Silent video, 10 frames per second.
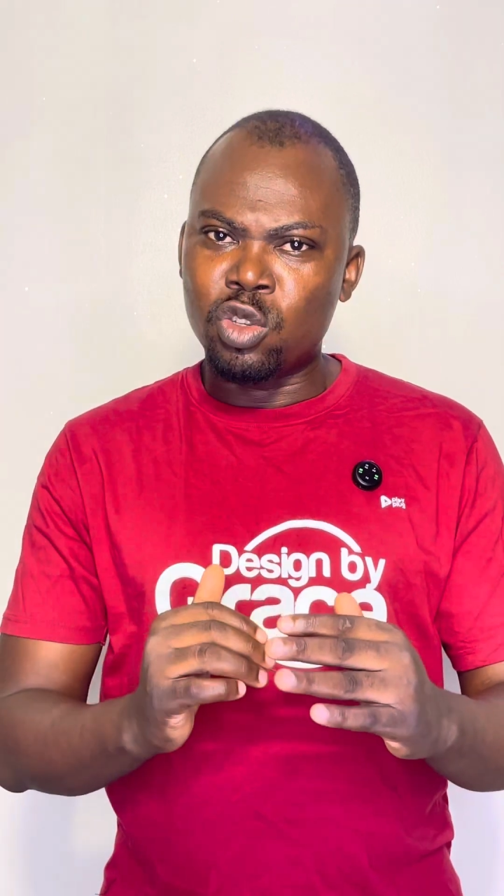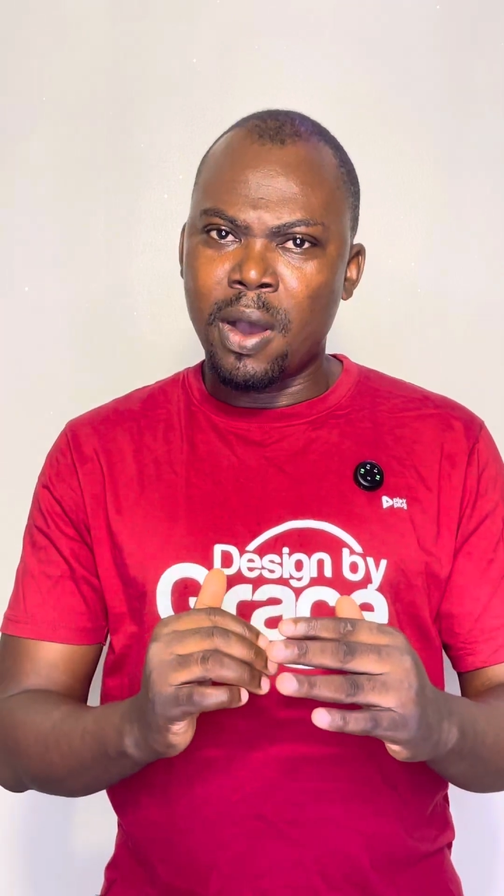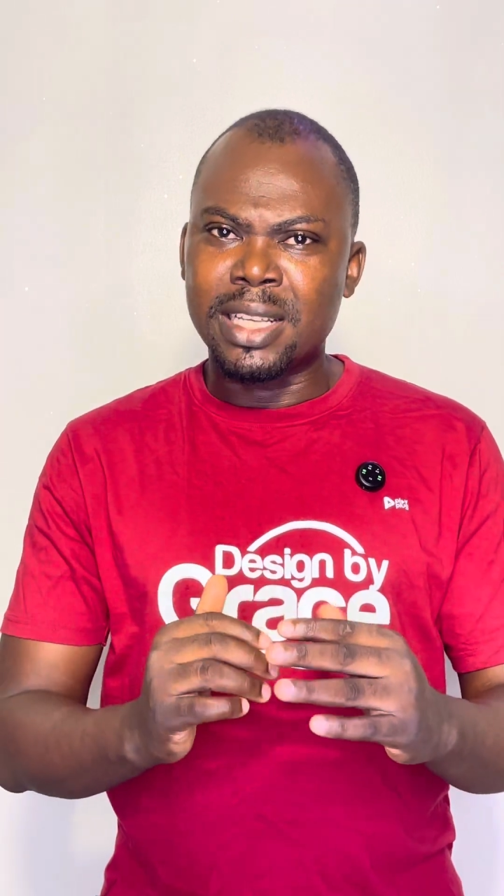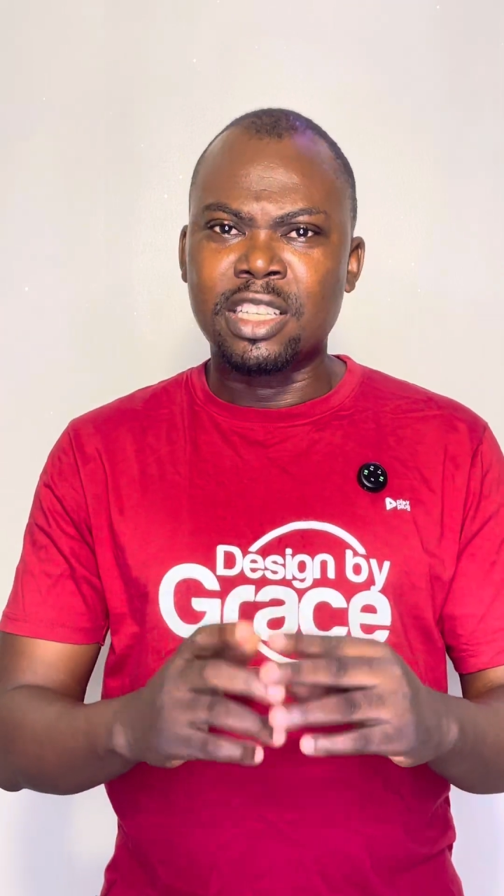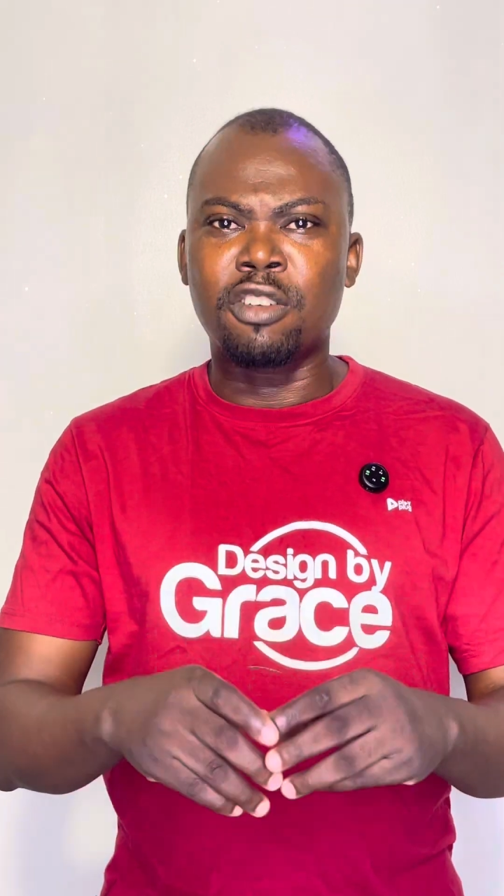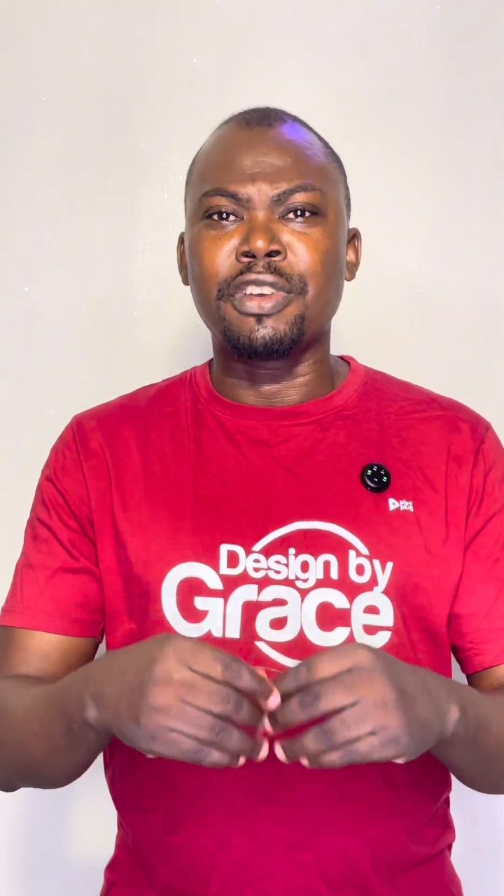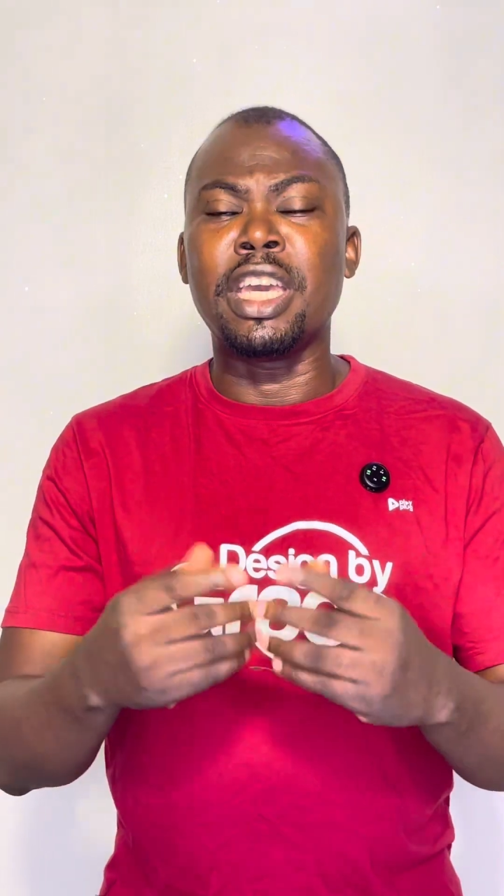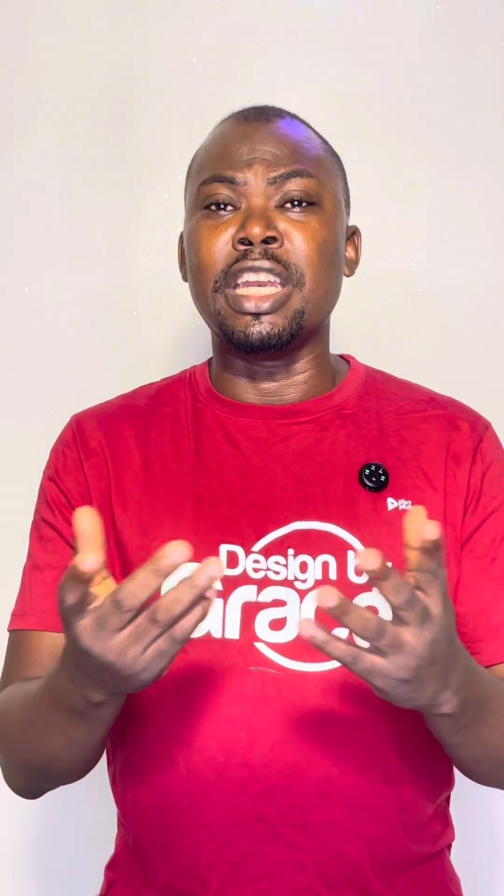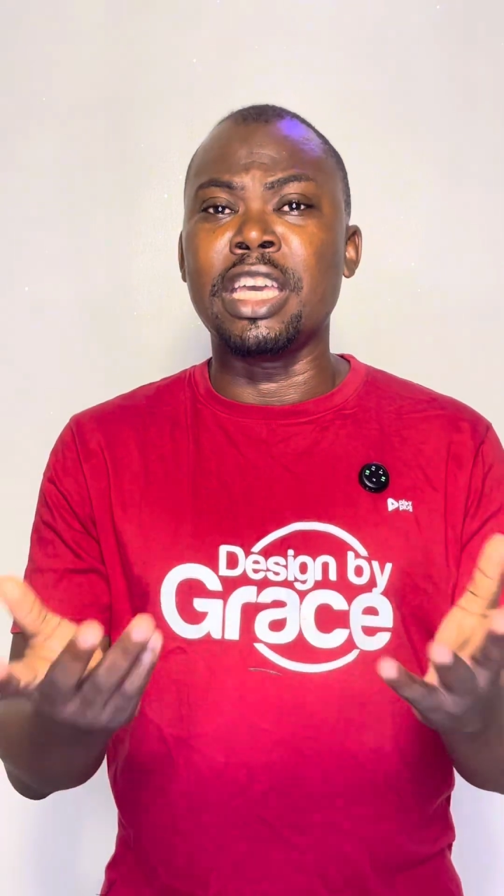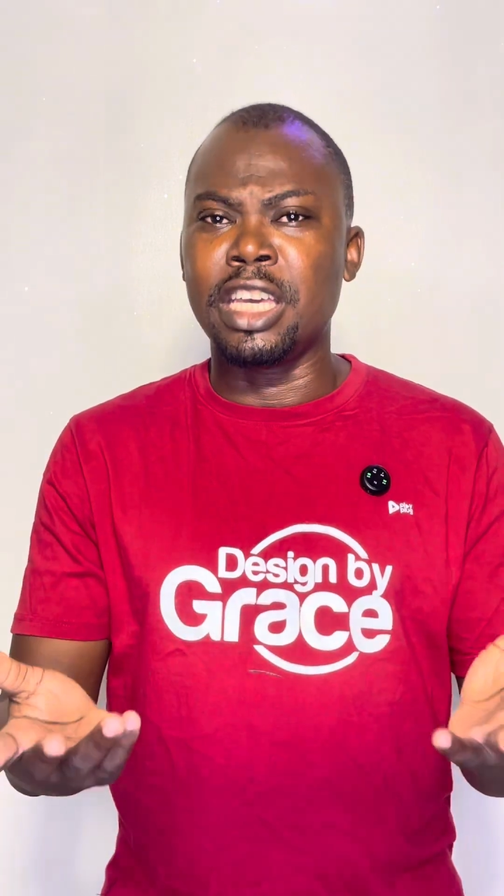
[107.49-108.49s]
ourselves
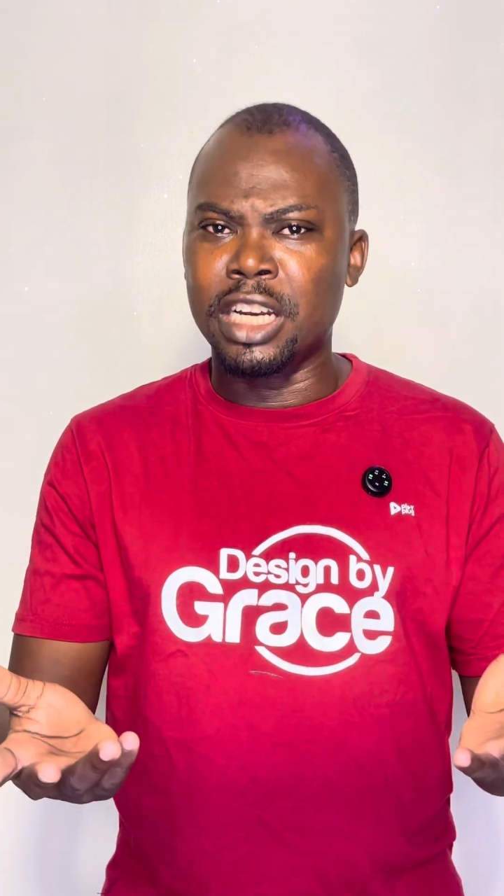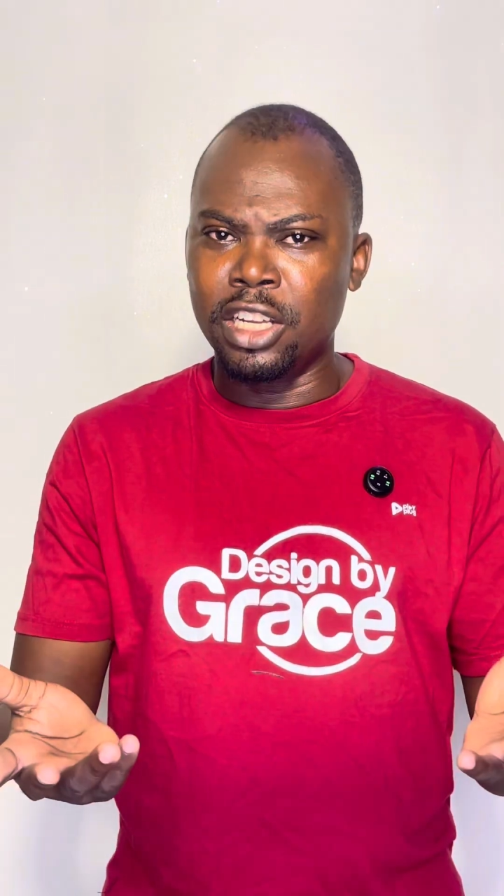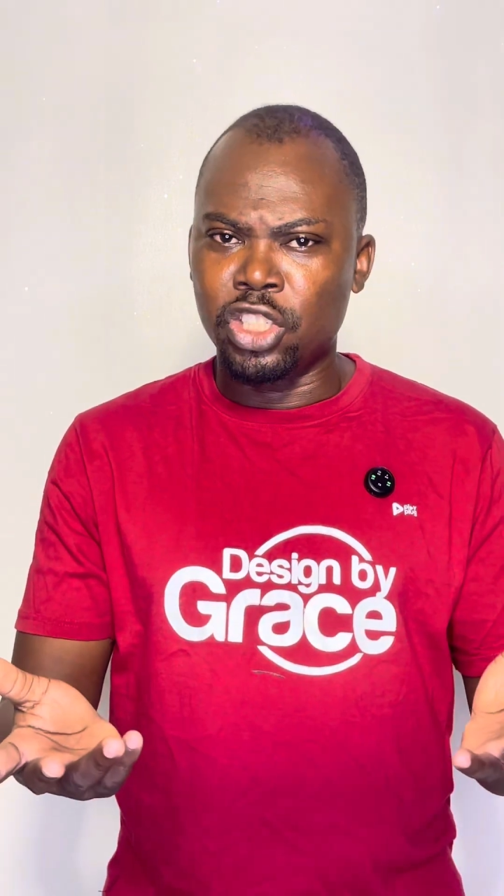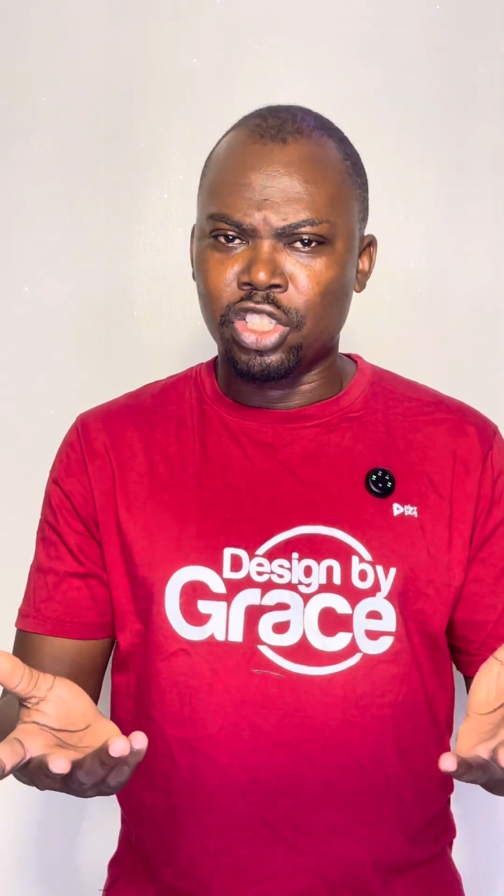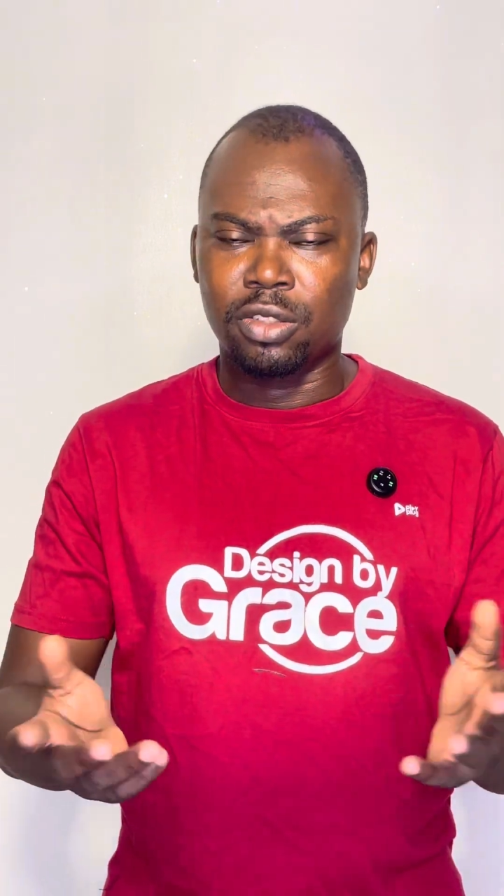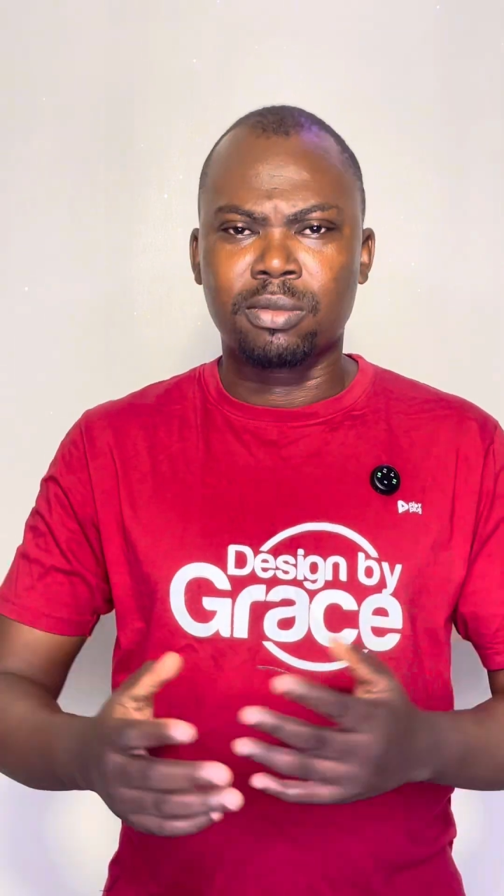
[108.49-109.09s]
in English.